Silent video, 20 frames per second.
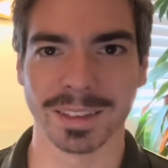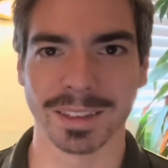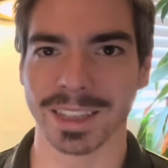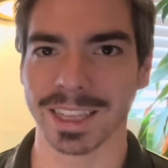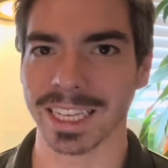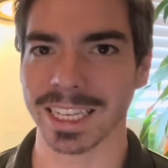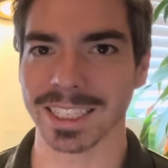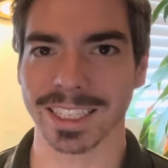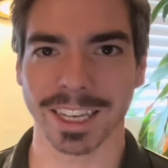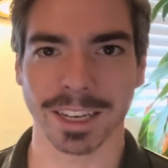
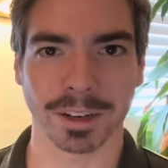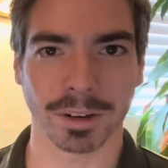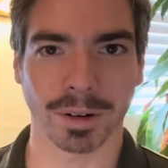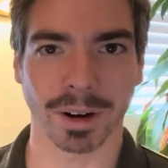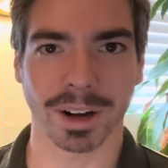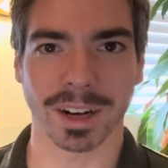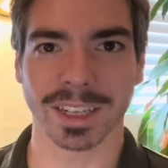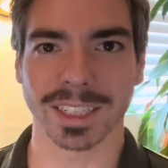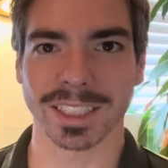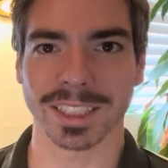Things get
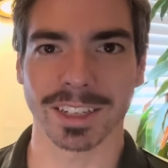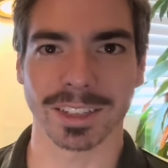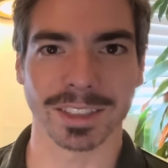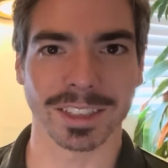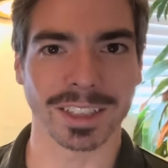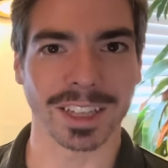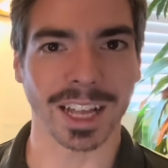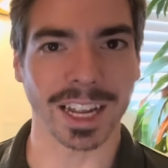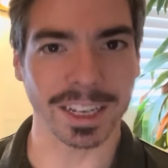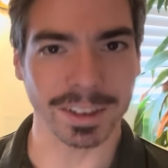crossed. There's a
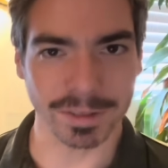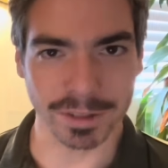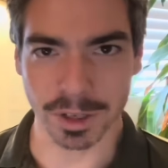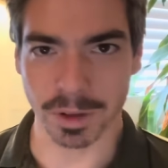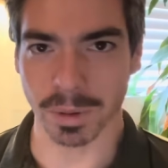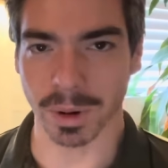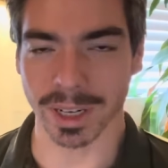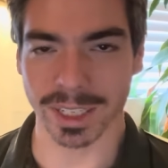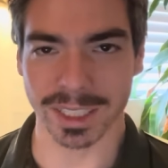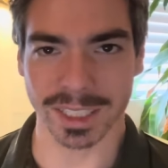lot of
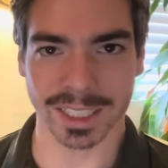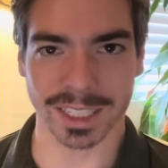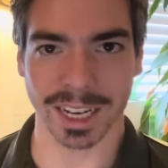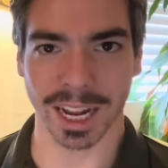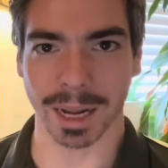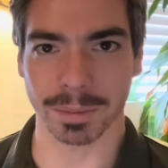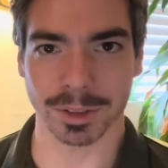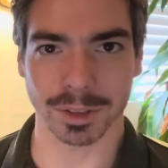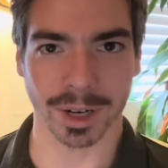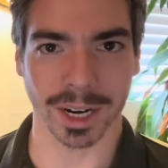nuance and
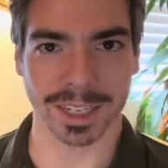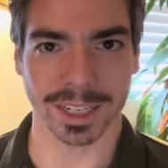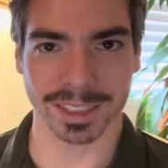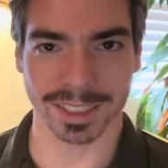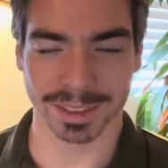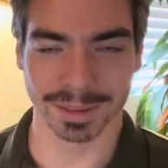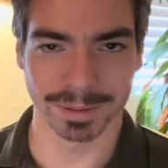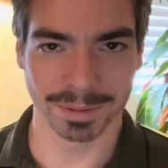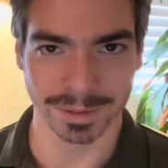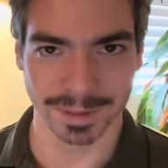abstract,
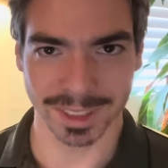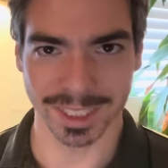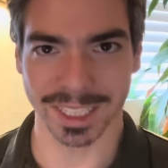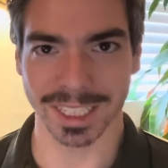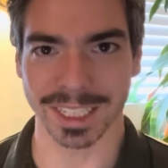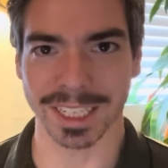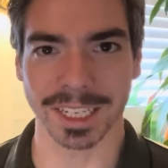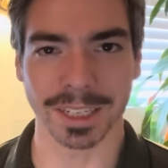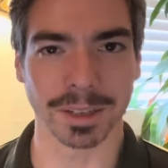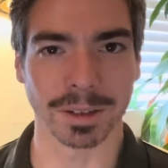
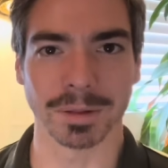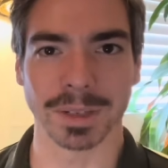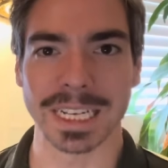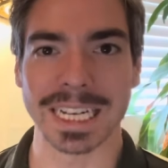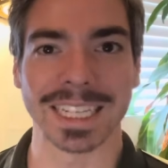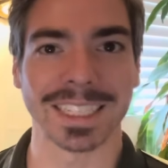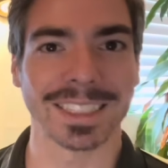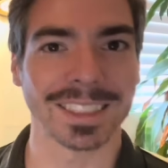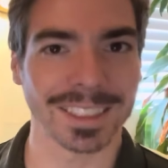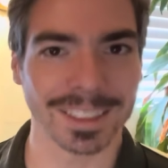
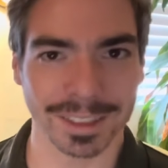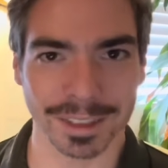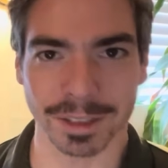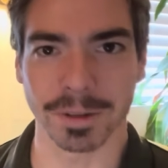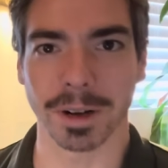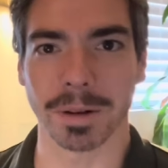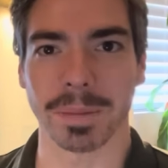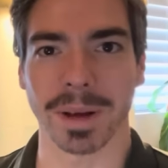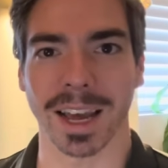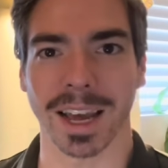ness to
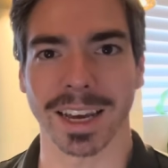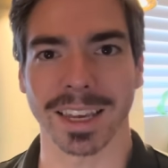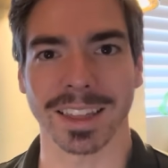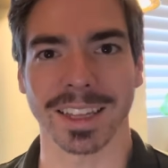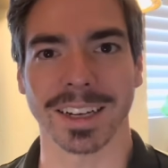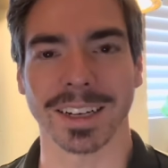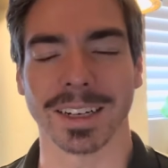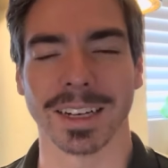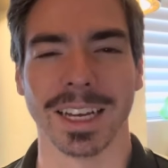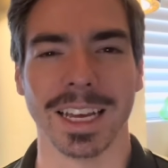unpack
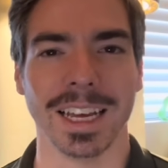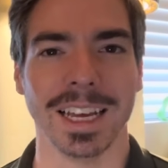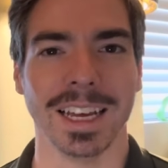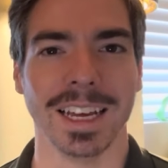there.